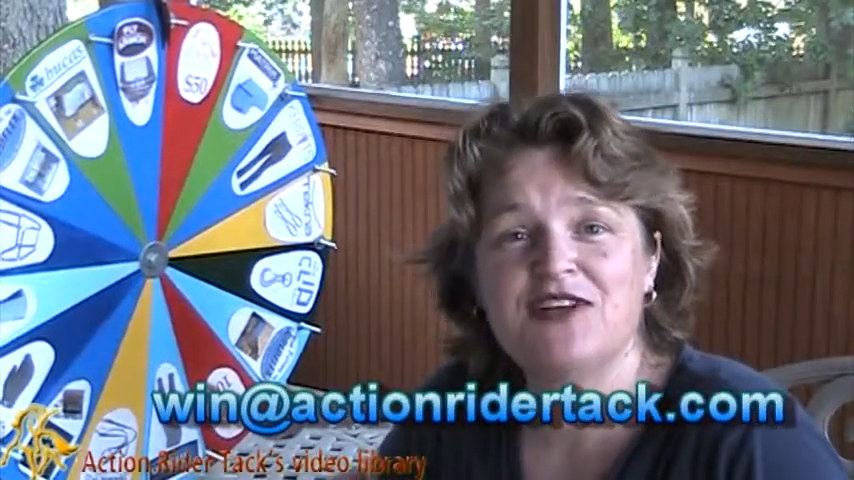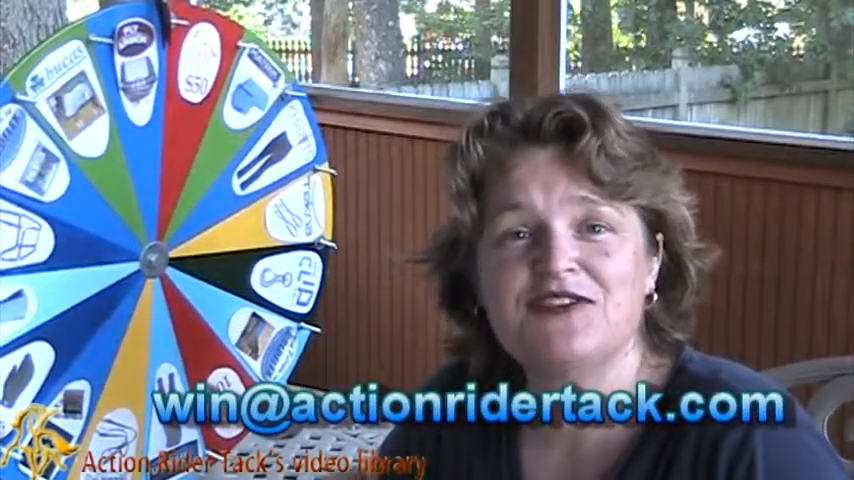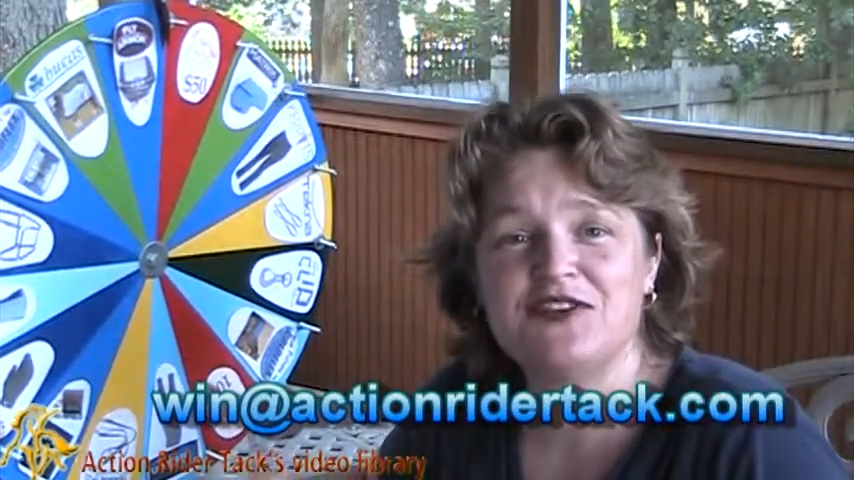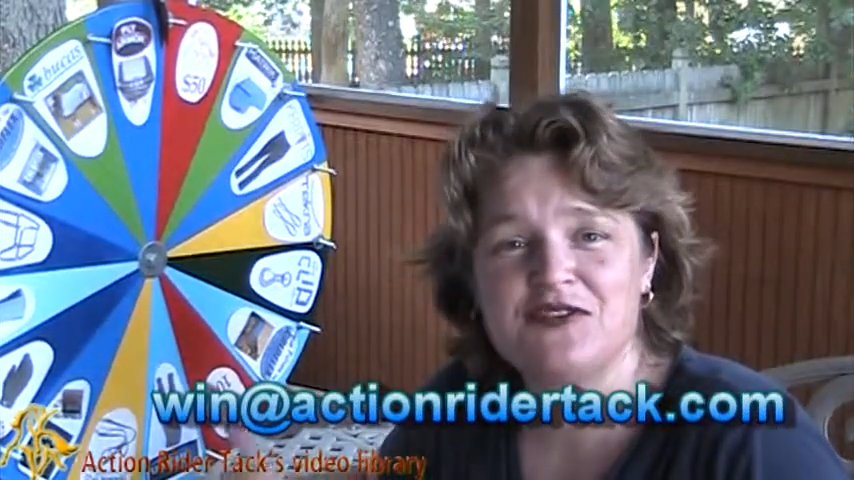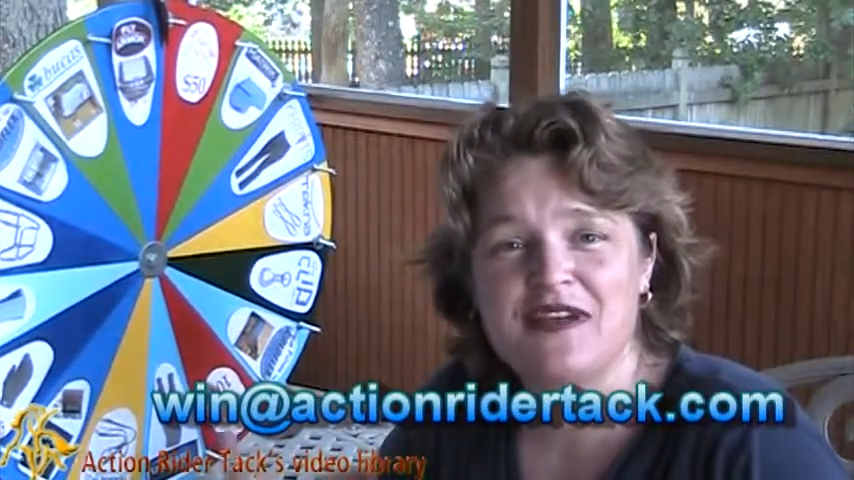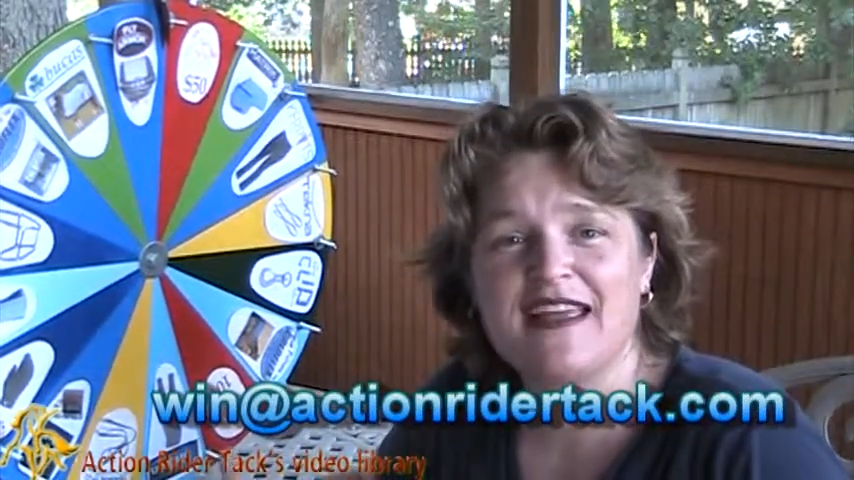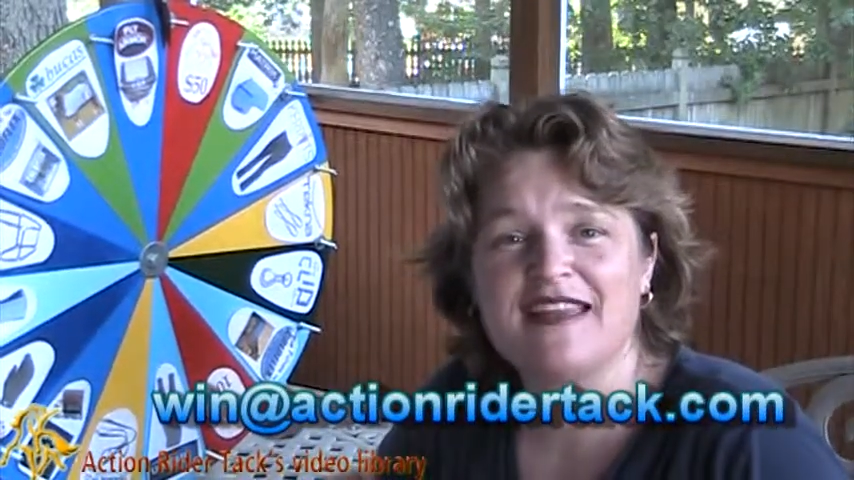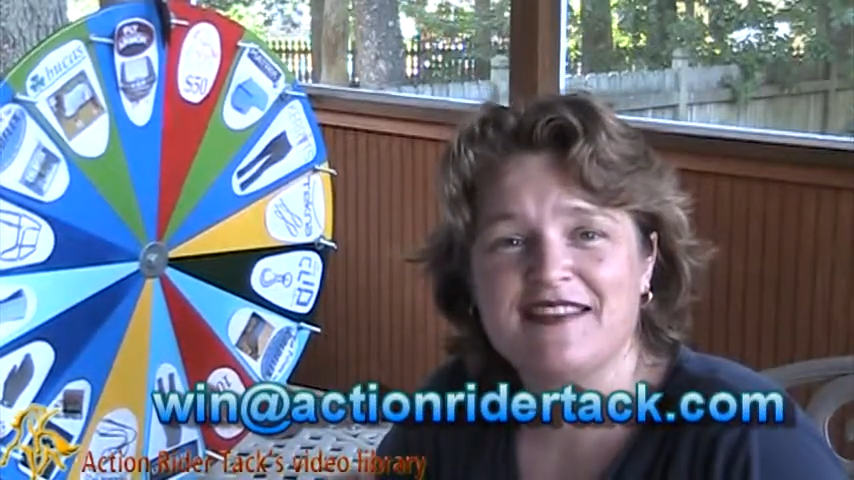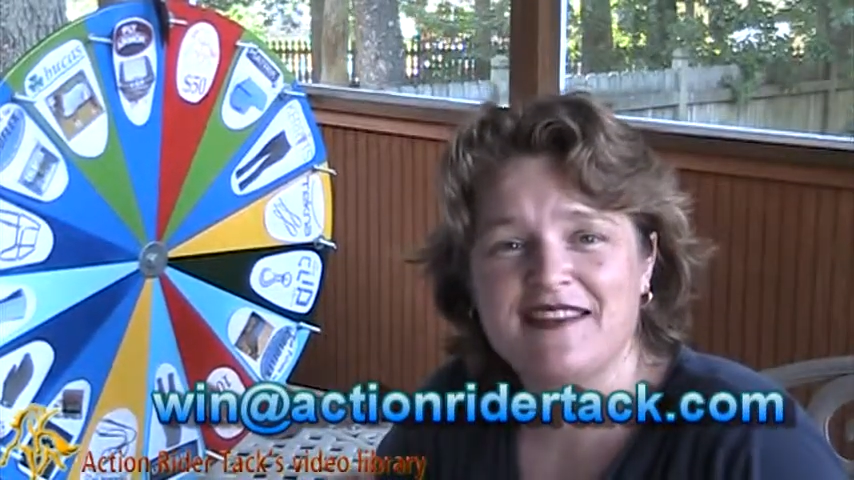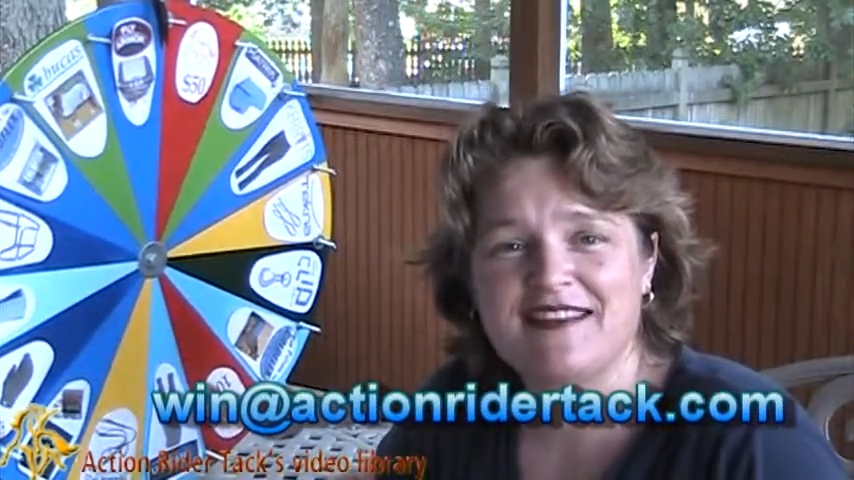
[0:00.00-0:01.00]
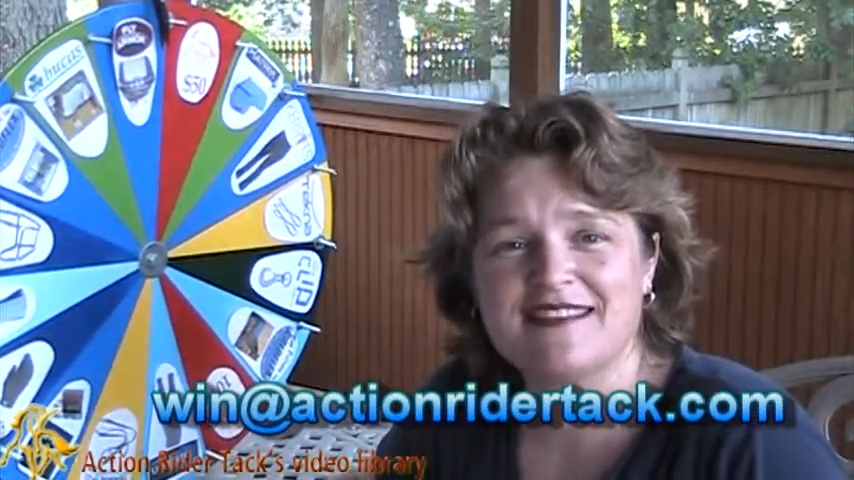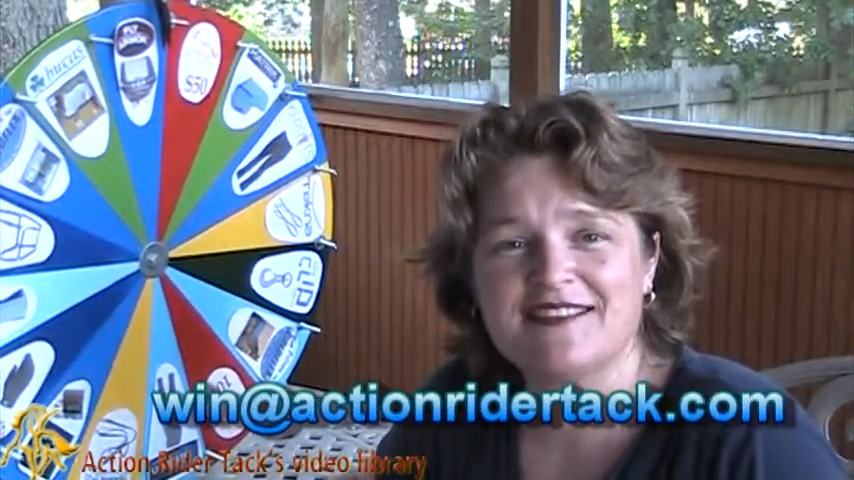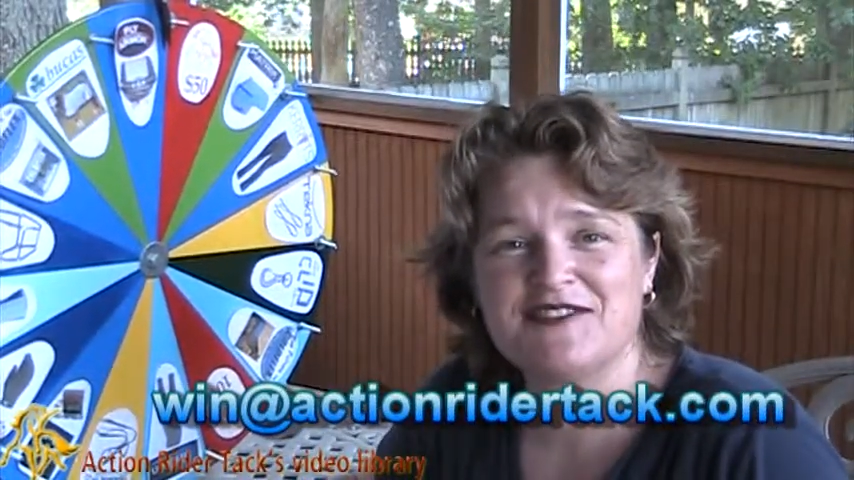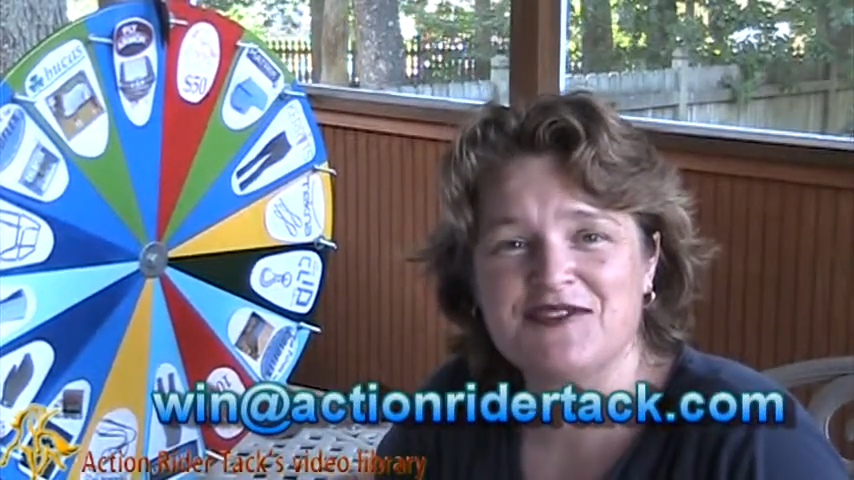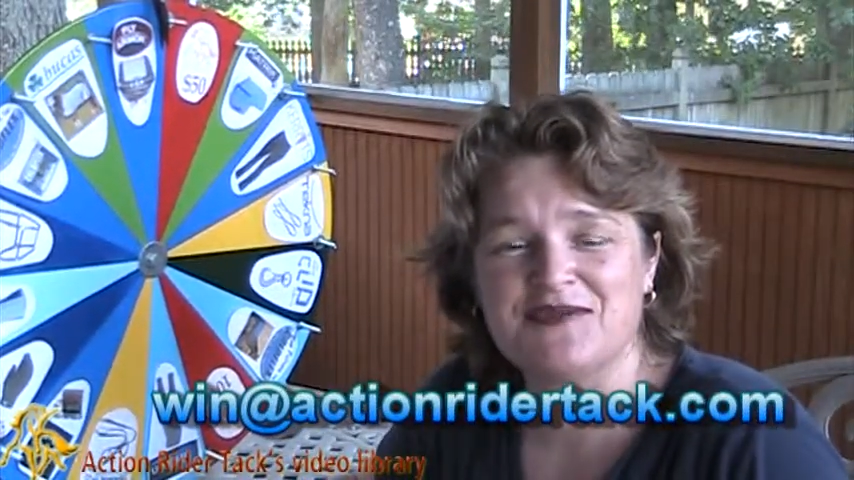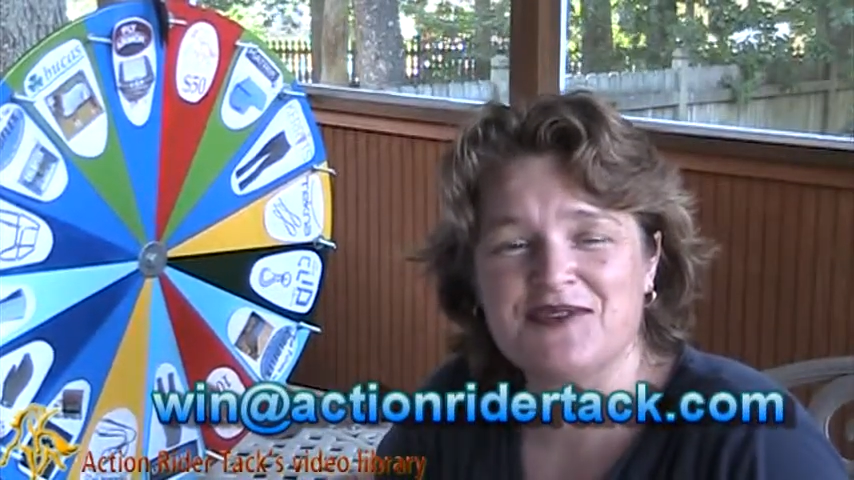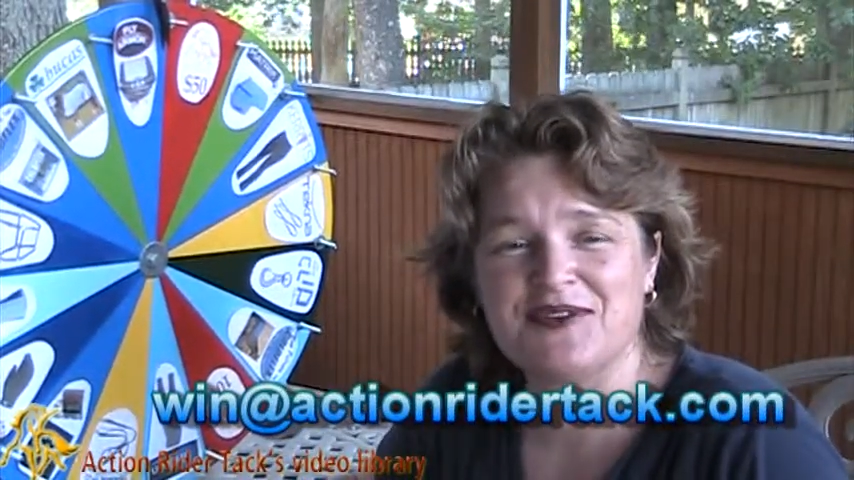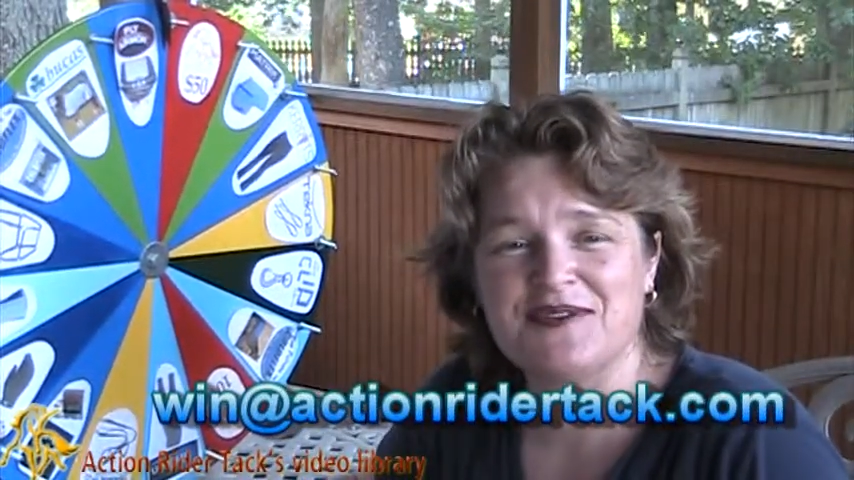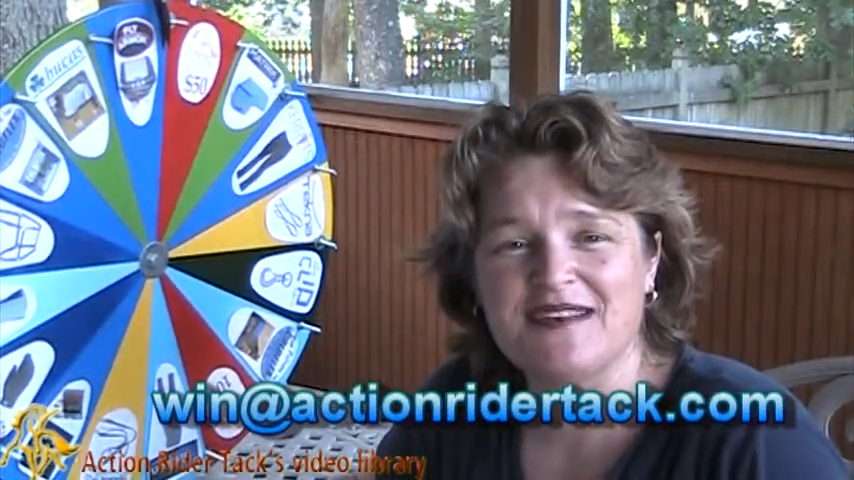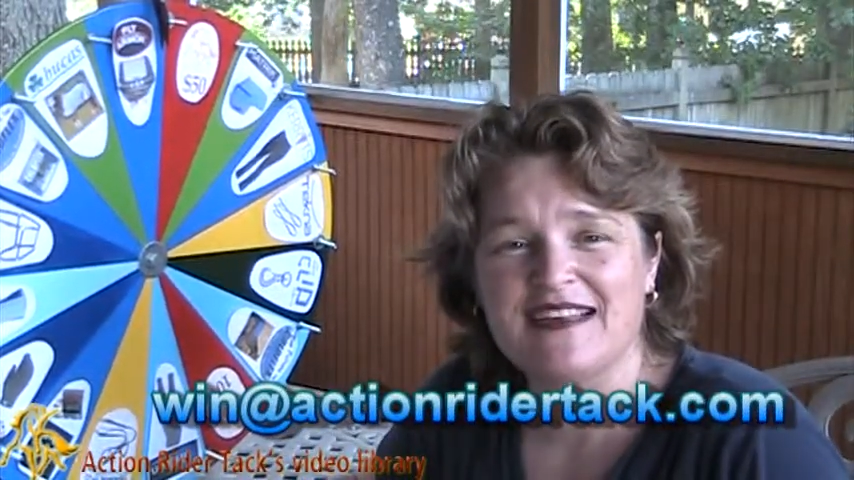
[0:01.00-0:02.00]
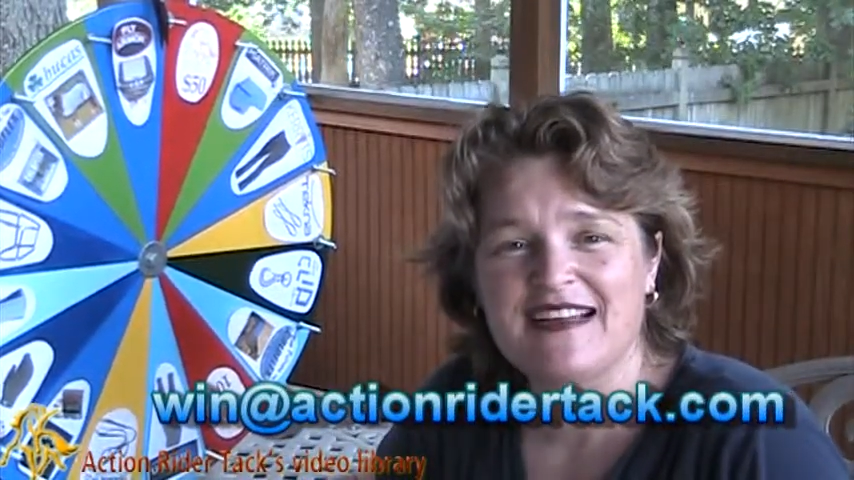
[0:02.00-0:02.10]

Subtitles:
so you can get these to you.